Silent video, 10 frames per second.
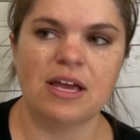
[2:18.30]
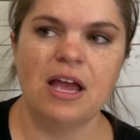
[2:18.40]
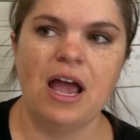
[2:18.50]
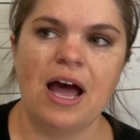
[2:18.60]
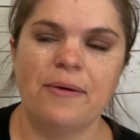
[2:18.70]

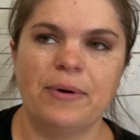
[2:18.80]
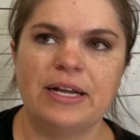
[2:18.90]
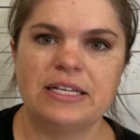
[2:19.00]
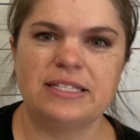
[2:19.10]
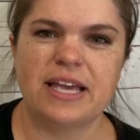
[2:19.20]
I want
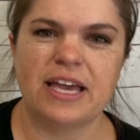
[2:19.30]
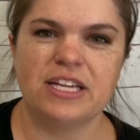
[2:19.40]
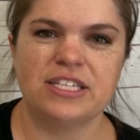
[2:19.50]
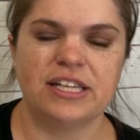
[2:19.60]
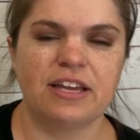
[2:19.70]
to say,
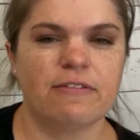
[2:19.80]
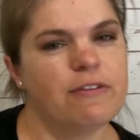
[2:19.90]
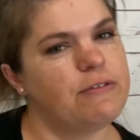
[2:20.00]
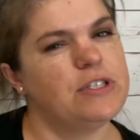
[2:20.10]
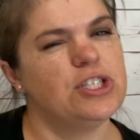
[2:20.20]
to like
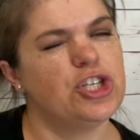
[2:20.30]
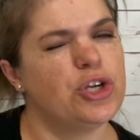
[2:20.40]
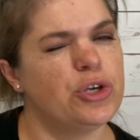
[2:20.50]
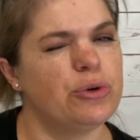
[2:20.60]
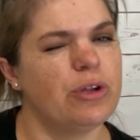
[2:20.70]

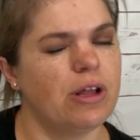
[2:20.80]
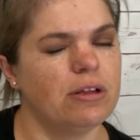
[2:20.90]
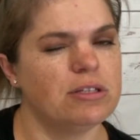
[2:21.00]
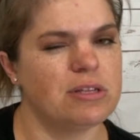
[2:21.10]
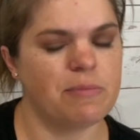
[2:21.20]
fifty-two
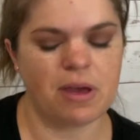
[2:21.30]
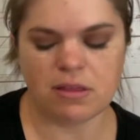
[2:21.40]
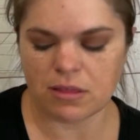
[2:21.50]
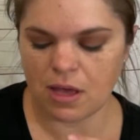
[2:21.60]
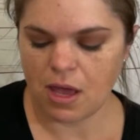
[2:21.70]
dollars a
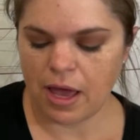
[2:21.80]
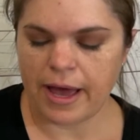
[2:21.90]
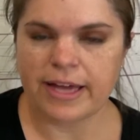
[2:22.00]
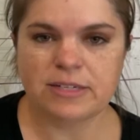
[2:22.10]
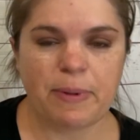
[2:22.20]
month,
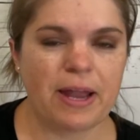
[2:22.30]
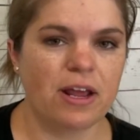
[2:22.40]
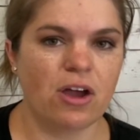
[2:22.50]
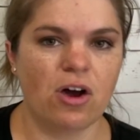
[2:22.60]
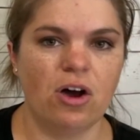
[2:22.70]
uh, depending
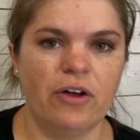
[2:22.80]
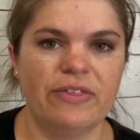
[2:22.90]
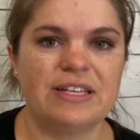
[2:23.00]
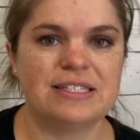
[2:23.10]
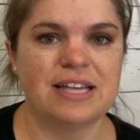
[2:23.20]
on
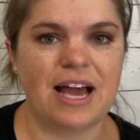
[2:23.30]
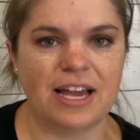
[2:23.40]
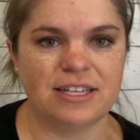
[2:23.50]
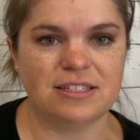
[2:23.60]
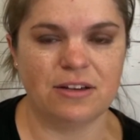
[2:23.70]
the
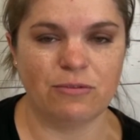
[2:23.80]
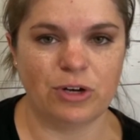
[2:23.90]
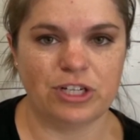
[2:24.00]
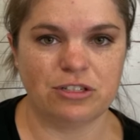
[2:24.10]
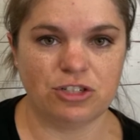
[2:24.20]
size of
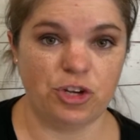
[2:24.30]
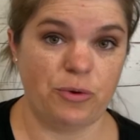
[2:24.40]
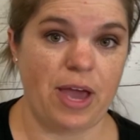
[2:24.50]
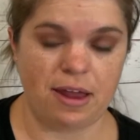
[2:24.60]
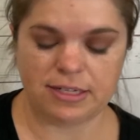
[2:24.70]
what you
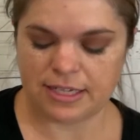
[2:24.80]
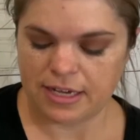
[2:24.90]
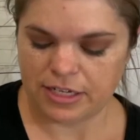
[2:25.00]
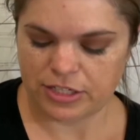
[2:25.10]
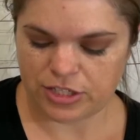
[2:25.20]
get.
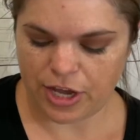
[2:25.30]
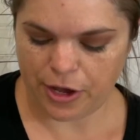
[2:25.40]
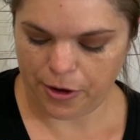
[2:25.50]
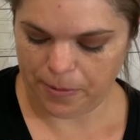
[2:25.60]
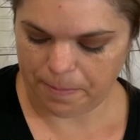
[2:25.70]

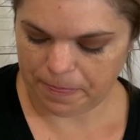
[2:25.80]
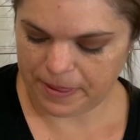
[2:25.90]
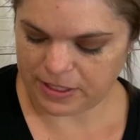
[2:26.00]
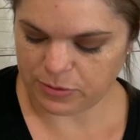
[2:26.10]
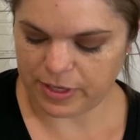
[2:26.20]
So
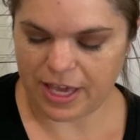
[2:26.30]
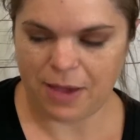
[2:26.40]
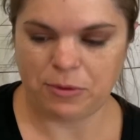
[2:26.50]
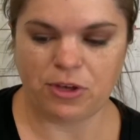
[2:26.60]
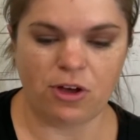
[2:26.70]
this one came
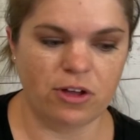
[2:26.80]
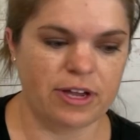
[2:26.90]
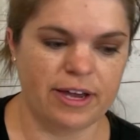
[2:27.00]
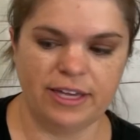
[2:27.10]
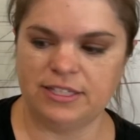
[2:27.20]
with all
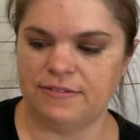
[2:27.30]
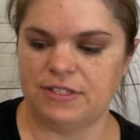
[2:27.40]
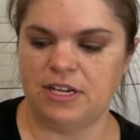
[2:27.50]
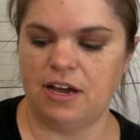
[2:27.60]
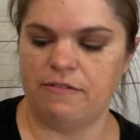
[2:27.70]
kinds of
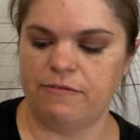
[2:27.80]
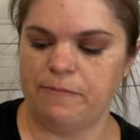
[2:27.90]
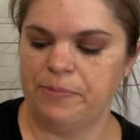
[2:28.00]
stuff.